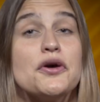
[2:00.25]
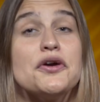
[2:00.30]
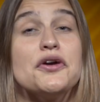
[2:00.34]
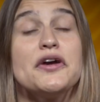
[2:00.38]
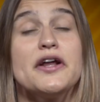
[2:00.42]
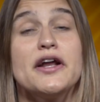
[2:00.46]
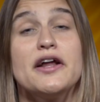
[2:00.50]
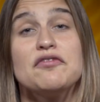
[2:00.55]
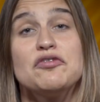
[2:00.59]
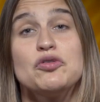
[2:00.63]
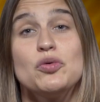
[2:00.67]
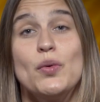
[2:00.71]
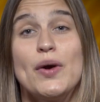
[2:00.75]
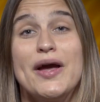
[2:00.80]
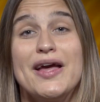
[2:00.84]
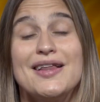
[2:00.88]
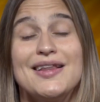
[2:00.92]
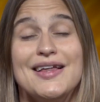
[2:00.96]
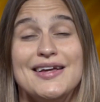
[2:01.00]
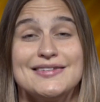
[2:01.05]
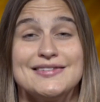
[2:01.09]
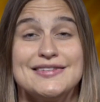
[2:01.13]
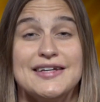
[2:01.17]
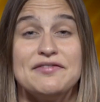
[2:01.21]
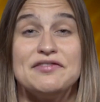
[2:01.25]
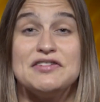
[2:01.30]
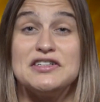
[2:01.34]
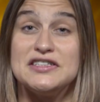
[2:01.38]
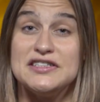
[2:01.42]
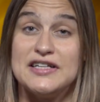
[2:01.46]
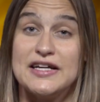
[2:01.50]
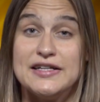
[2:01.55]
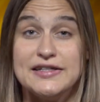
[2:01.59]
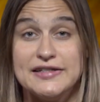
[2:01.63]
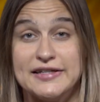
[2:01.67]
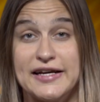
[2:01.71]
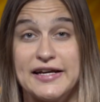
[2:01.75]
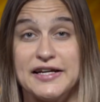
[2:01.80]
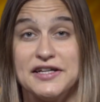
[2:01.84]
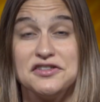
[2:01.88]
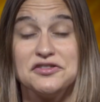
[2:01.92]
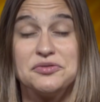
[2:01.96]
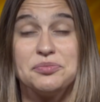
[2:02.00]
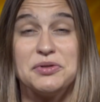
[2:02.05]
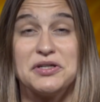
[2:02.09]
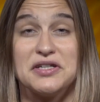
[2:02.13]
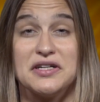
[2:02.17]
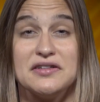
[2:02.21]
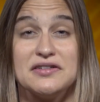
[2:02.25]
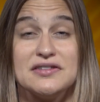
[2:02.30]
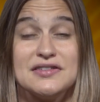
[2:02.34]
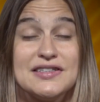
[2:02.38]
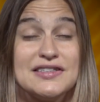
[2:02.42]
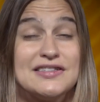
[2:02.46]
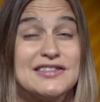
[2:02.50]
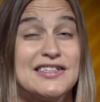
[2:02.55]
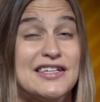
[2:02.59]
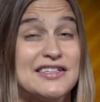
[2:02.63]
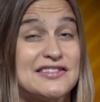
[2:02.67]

or you're gonna have to wait like seven to 10 days because this